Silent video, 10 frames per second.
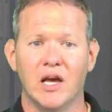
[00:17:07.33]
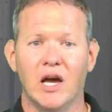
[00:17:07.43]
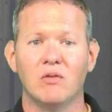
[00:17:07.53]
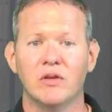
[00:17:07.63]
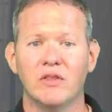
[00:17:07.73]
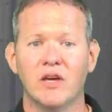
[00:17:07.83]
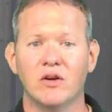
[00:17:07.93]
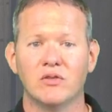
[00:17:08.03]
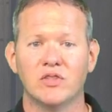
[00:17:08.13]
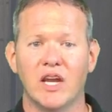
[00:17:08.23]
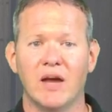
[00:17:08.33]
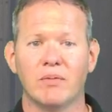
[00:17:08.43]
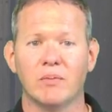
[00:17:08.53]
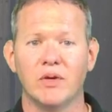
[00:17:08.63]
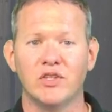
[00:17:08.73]
Only those that have
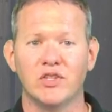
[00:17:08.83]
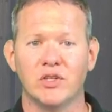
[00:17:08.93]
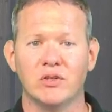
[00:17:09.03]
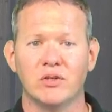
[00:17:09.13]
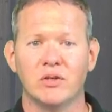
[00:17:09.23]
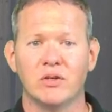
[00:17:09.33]
permission